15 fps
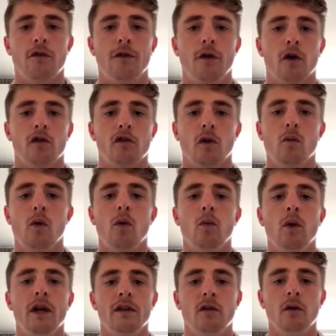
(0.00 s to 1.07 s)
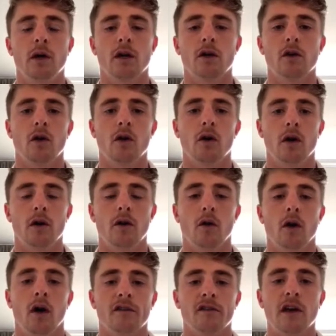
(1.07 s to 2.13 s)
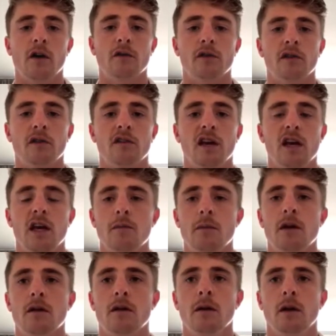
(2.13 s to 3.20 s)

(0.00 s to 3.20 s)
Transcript: focus on what we're doing and on ourselves as a team. And